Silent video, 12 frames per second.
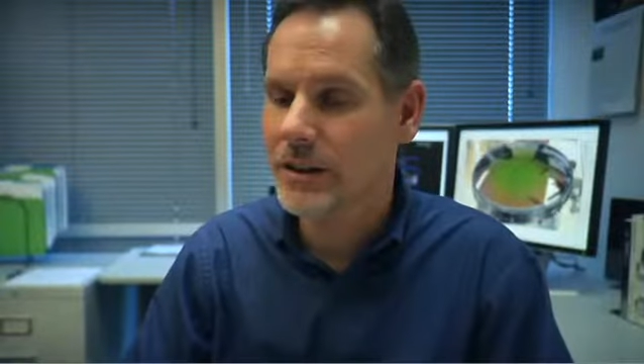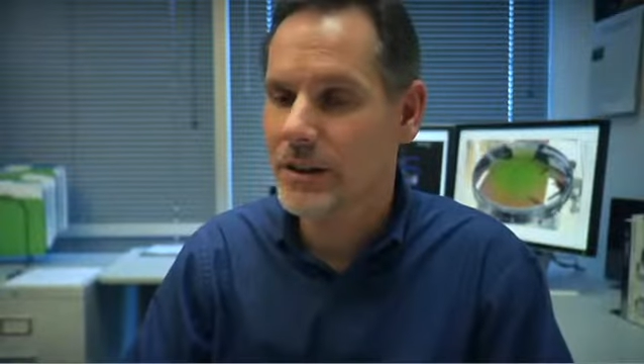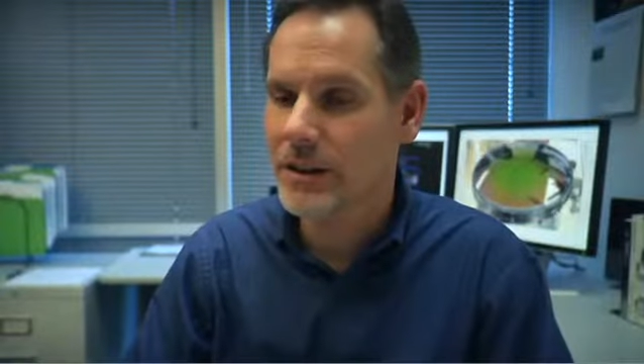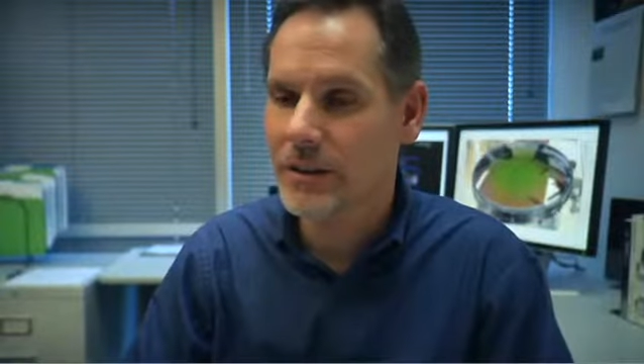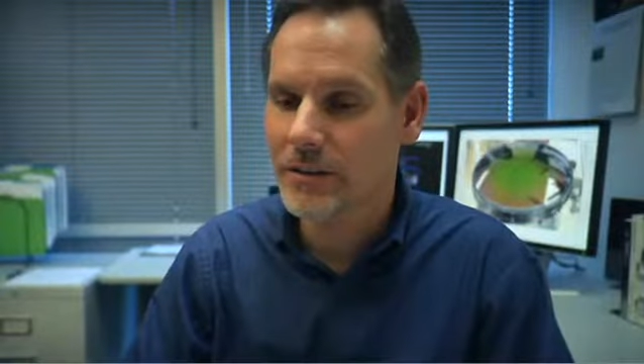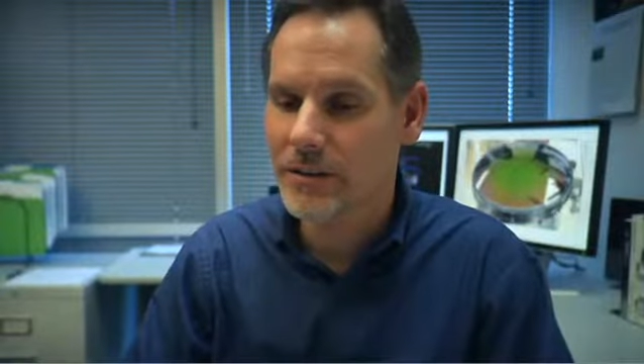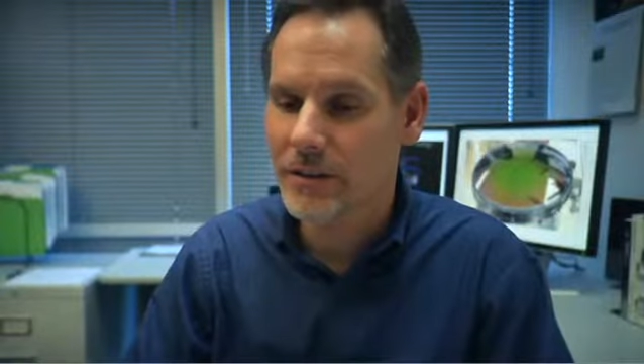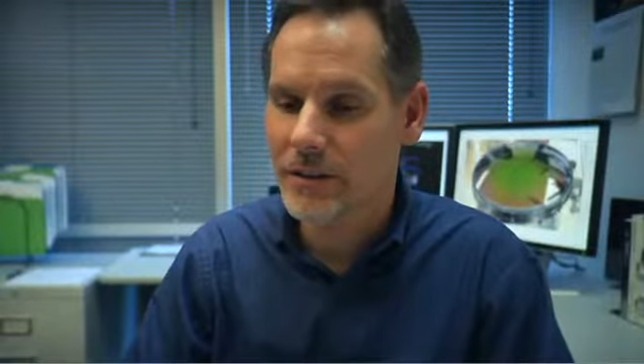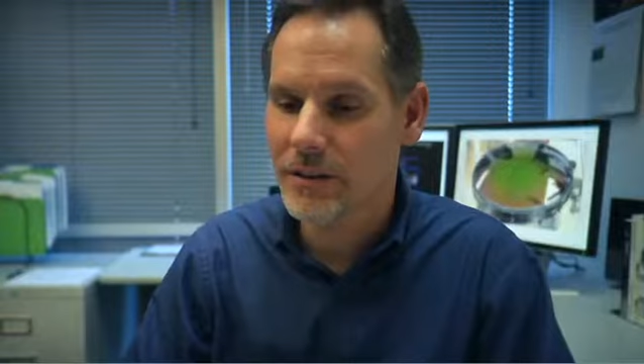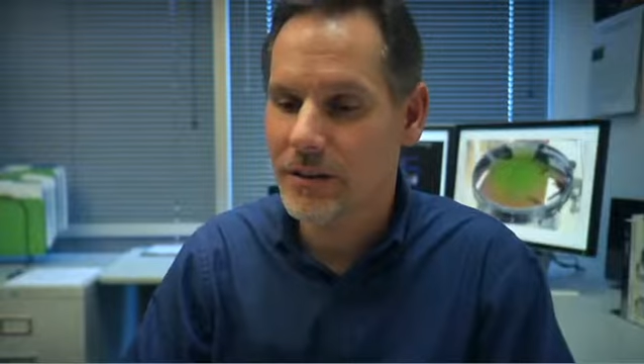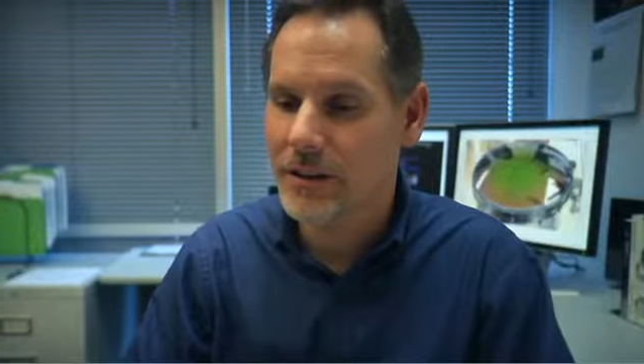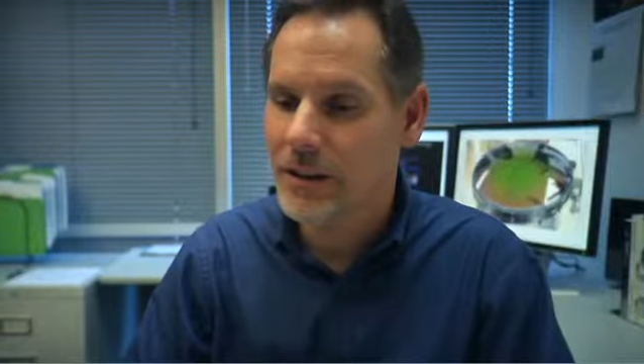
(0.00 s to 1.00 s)
And
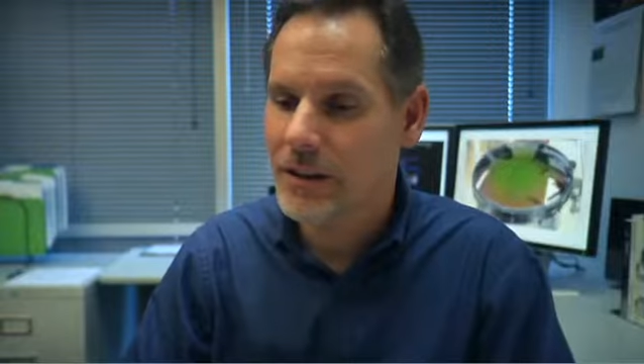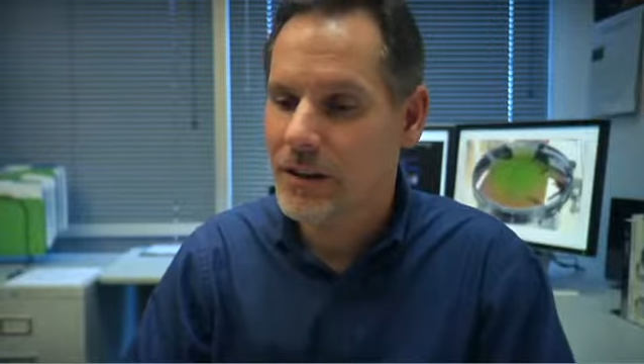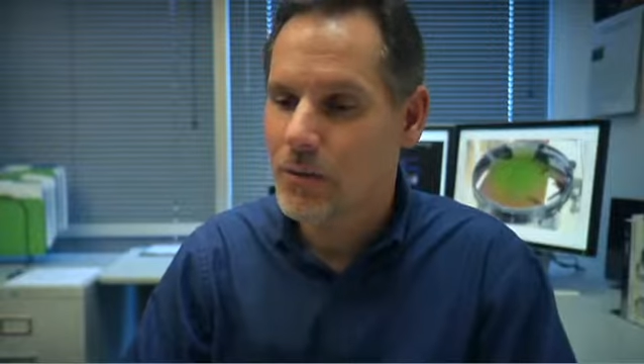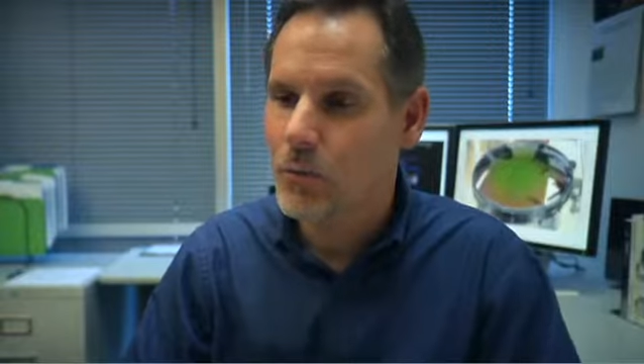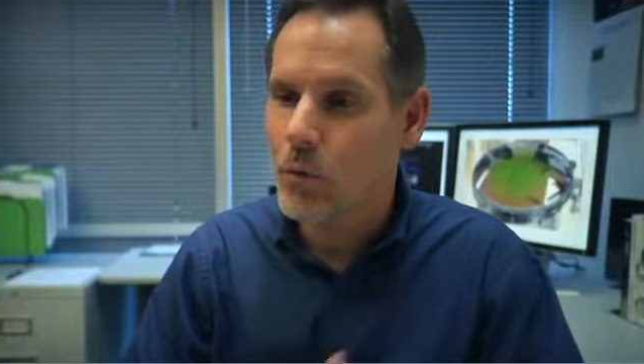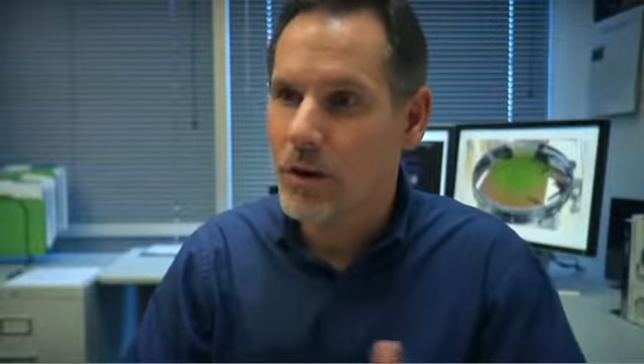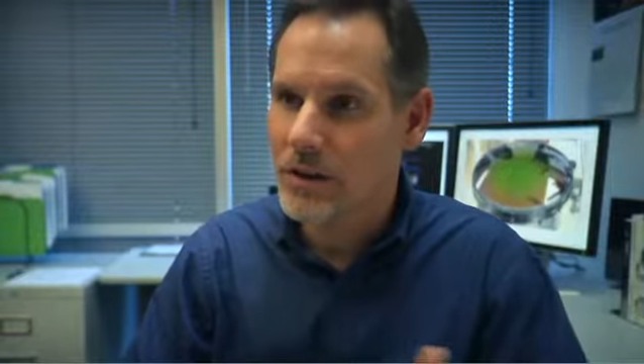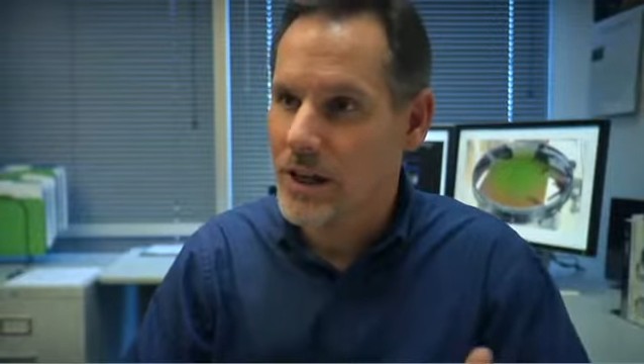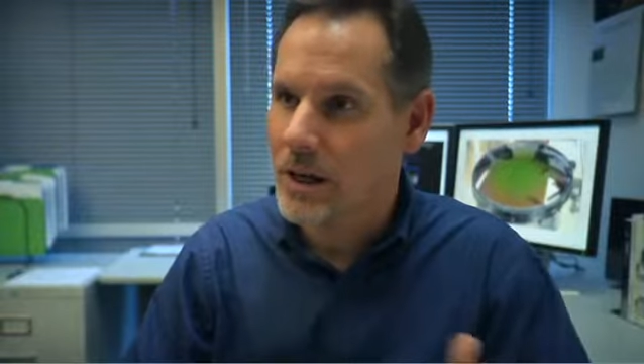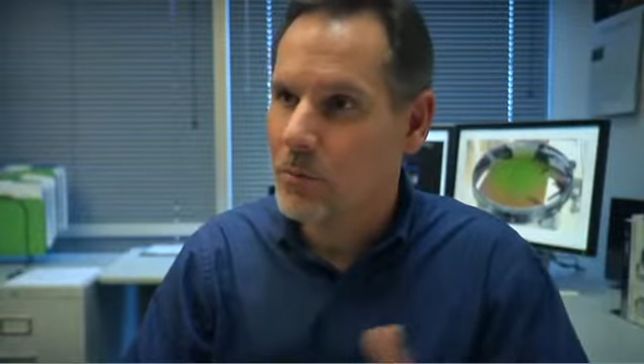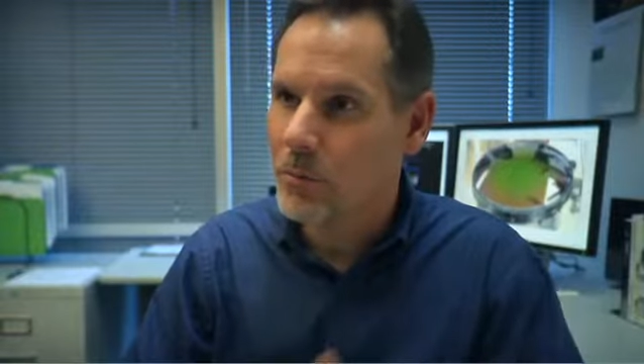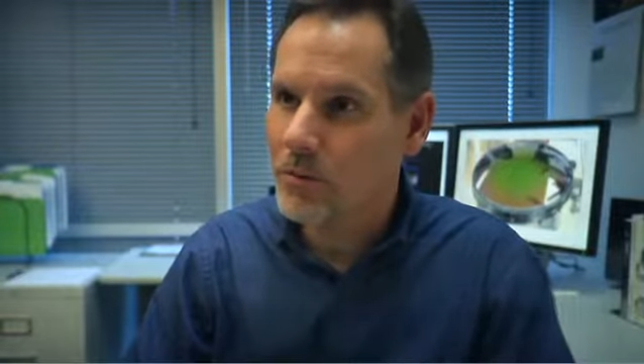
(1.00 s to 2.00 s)
uh, for
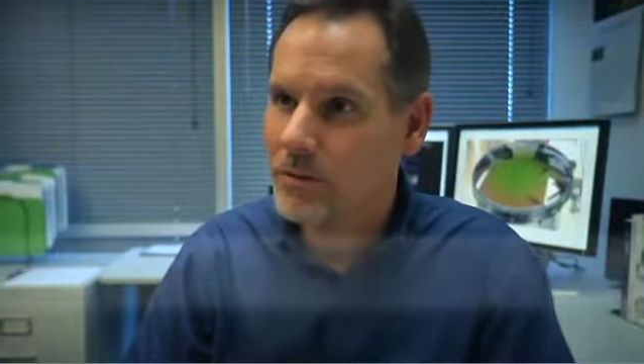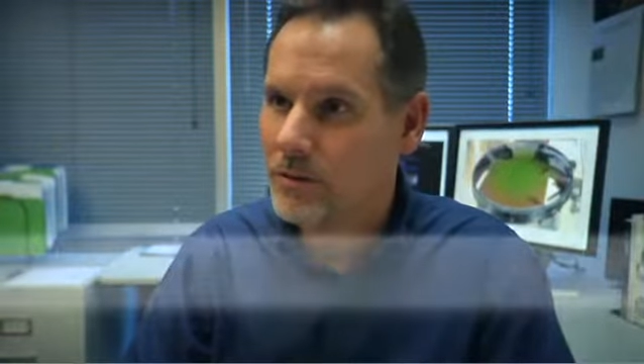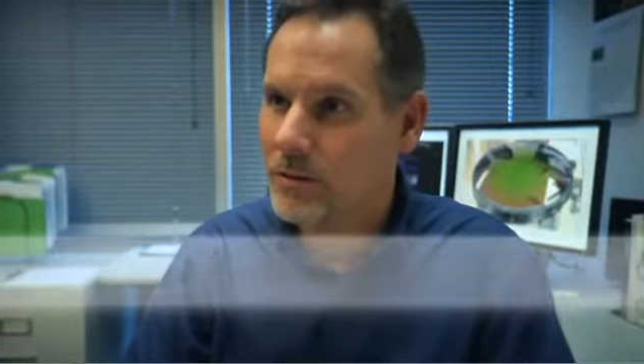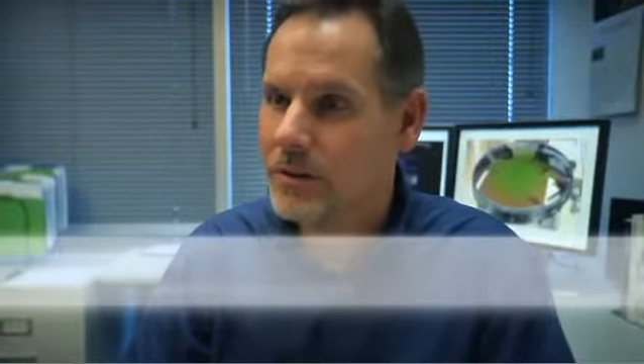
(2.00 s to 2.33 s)
example,